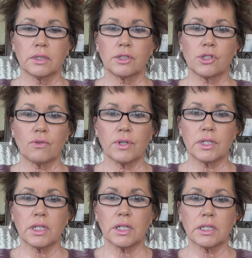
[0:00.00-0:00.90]

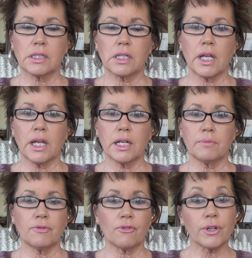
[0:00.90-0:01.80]
choice is.
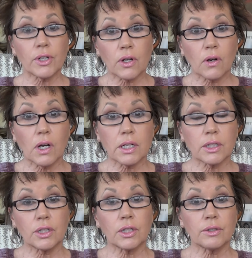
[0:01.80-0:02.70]
And before you know it,
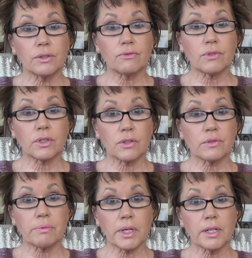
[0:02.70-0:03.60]
you know, you've, you
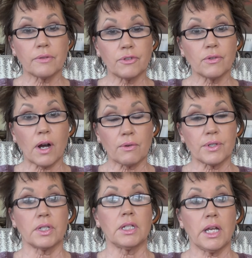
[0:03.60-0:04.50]
spent a few
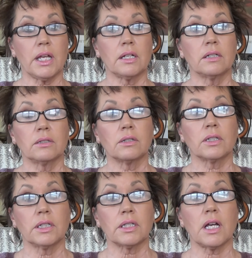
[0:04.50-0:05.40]
hours a day
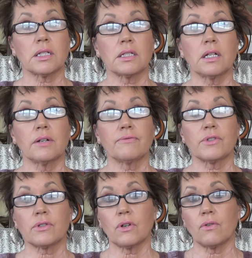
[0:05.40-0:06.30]
looking at that stuff.
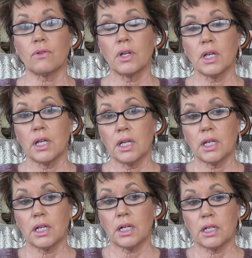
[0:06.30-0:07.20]
So
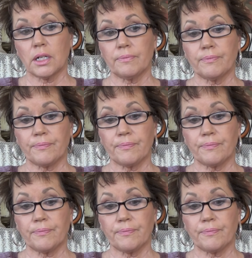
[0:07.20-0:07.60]
uh,